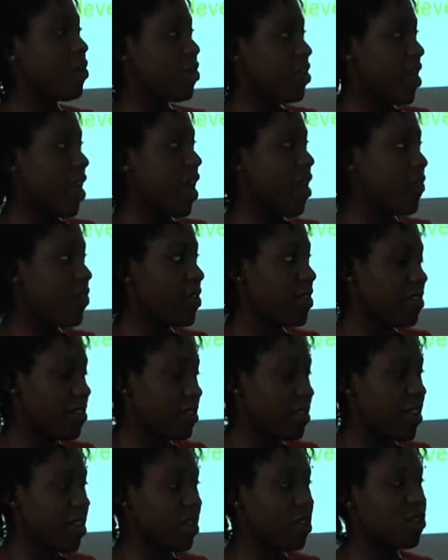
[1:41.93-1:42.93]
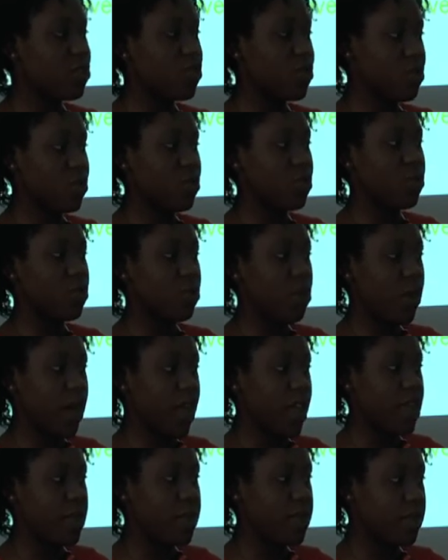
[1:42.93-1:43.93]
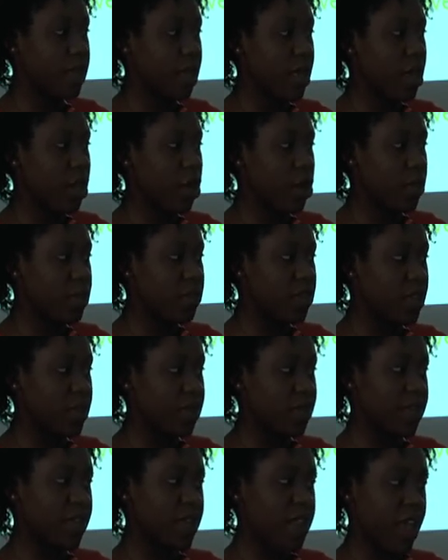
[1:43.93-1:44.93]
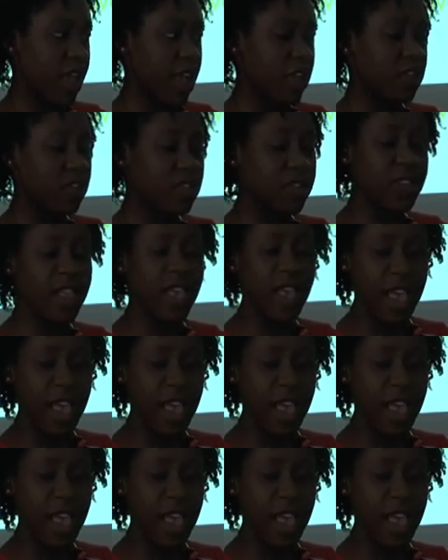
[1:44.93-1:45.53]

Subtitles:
You have to stick to your aims, objectives and actions.